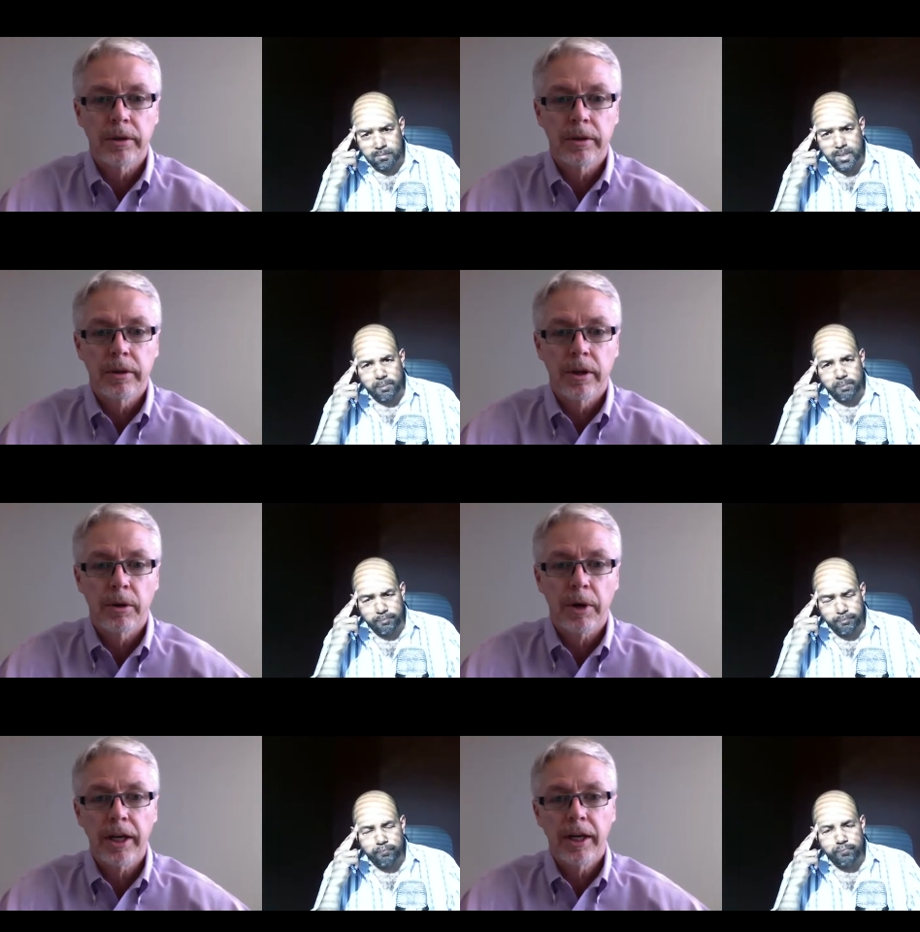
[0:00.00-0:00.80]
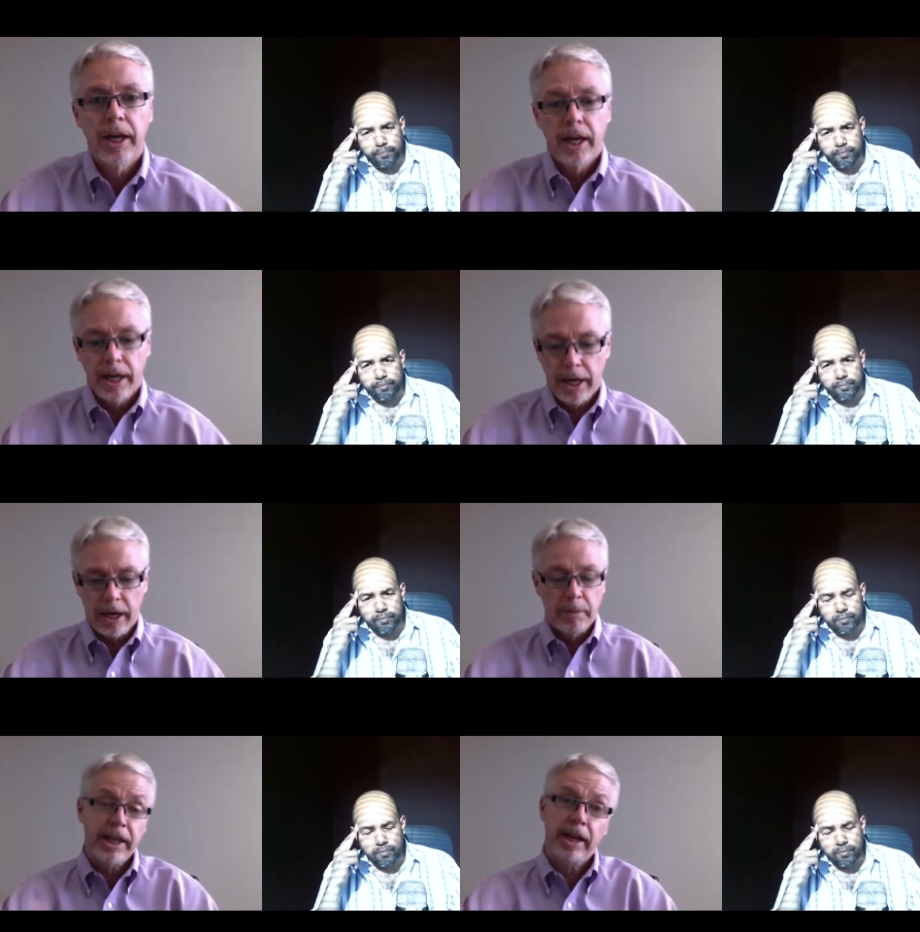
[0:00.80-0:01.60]
Speaker 1: Yeah. Okay.
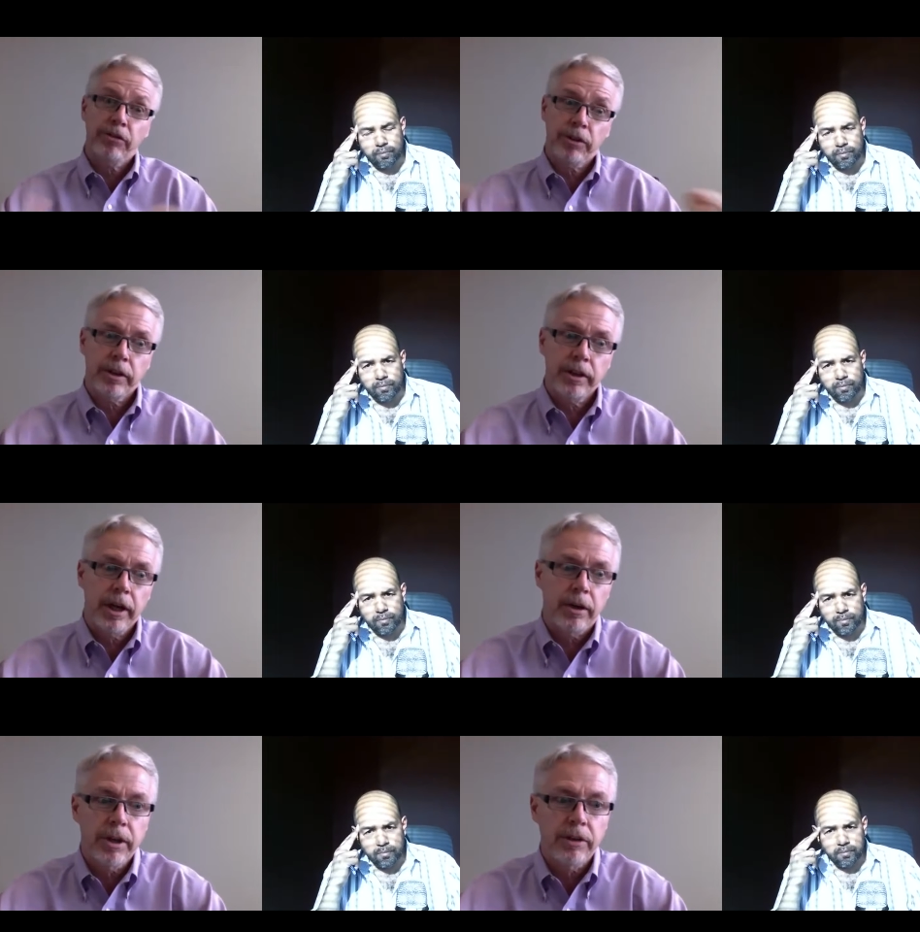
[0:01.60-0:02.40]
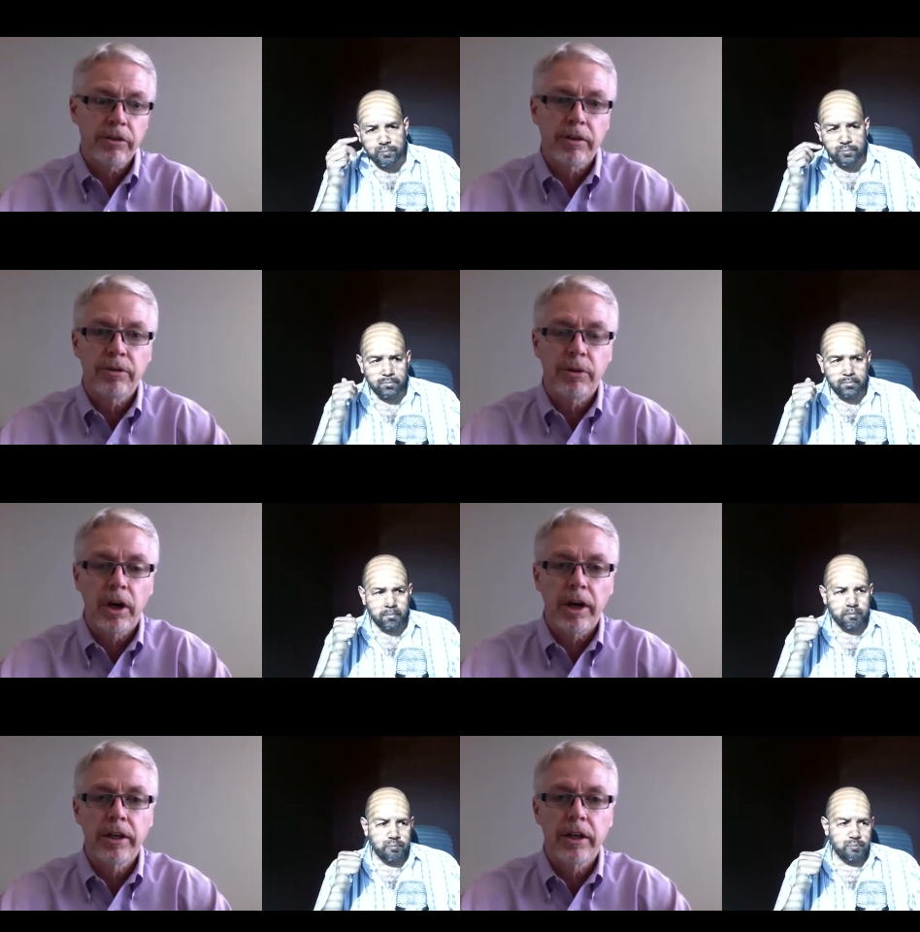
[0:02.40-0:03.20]
Um, and that's it. You know, that's at a
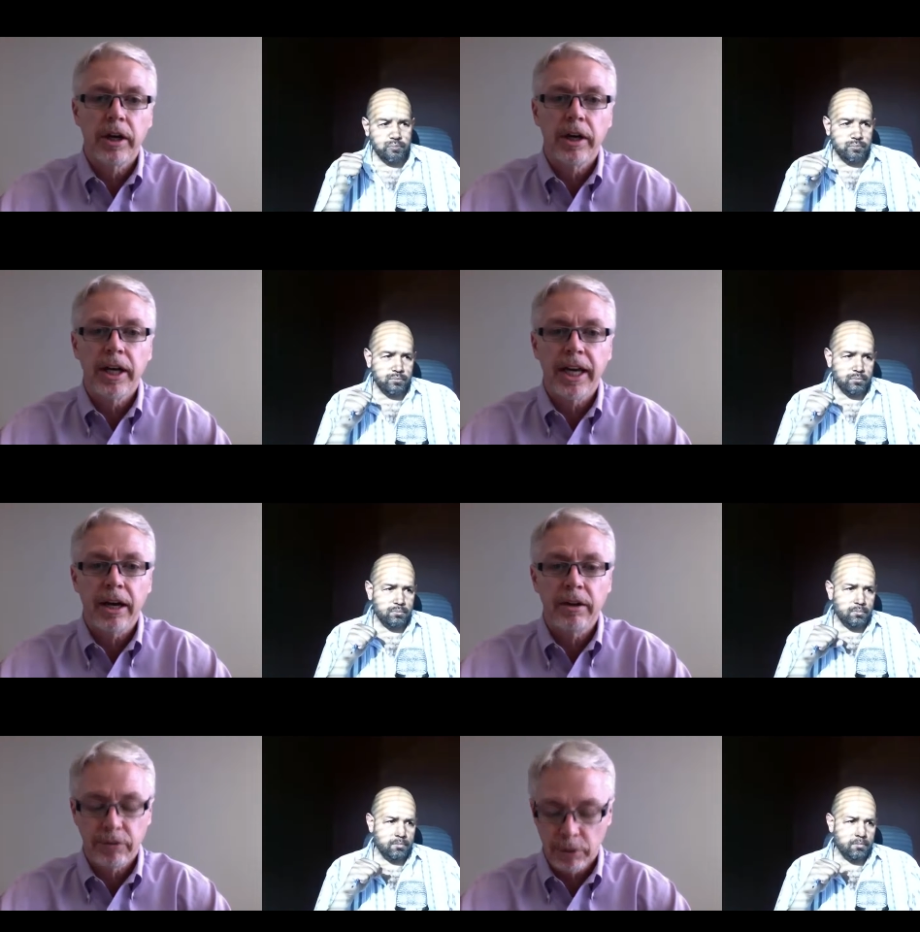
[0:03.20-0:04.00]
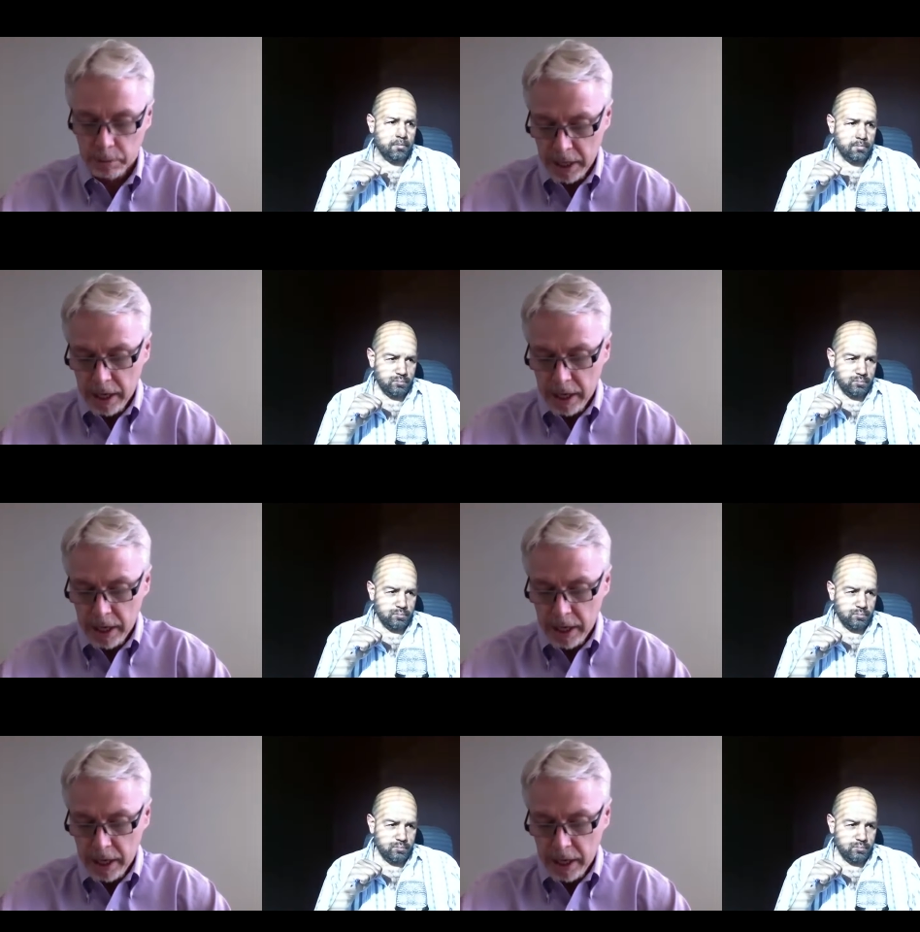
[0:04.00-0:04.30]
full-on uh, accounting firm.